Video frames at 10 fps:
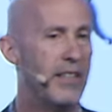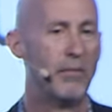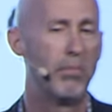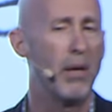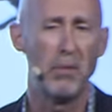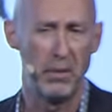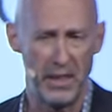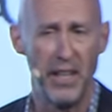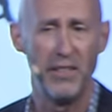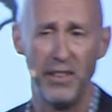probably
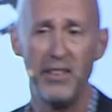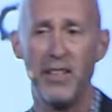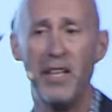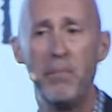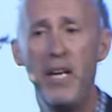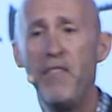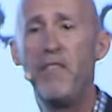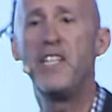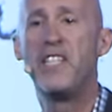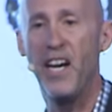doesn't, but if
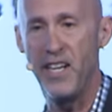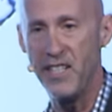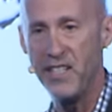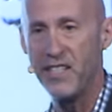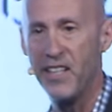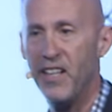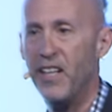it does,